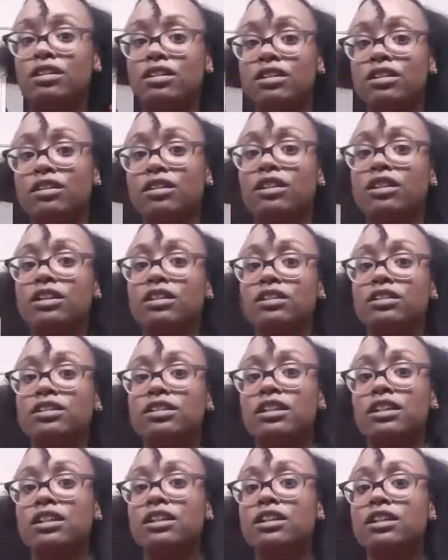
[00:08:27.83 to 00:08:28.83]
Well, like you
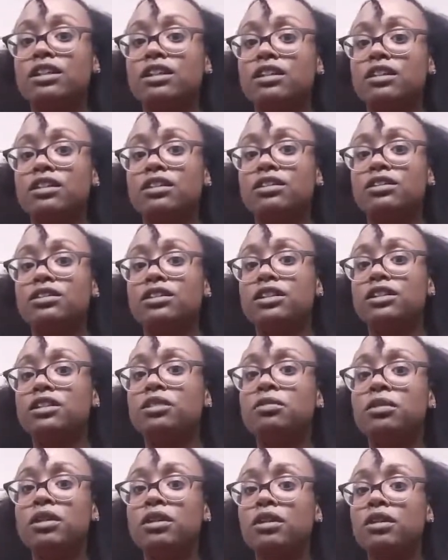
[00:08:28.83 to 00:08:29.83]
said, it goes a
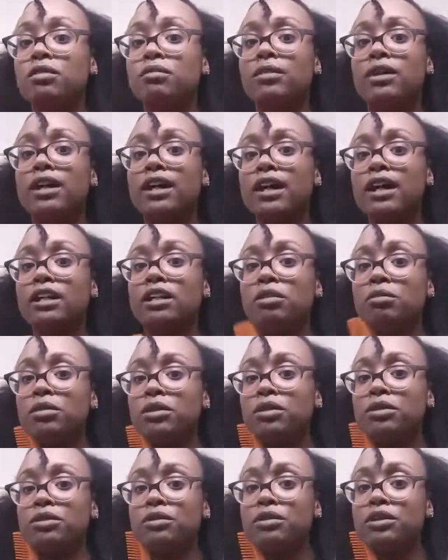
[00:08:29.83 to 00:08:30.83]
little bit. My
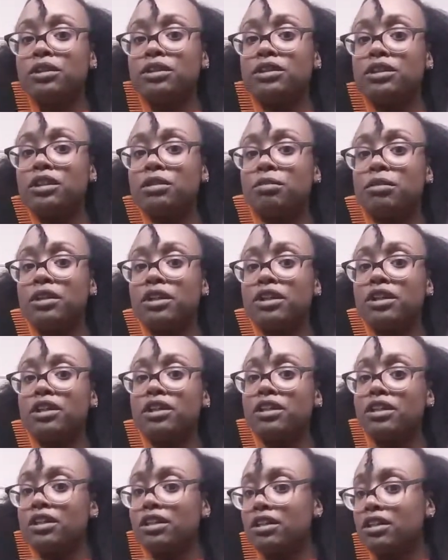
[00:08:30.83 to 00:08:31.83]
collarbone is up
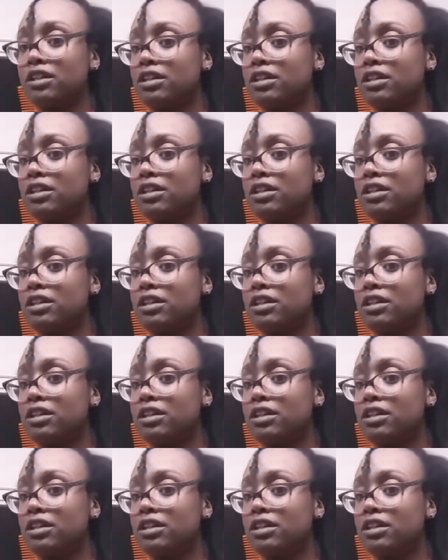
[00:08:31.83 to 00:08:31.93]
here.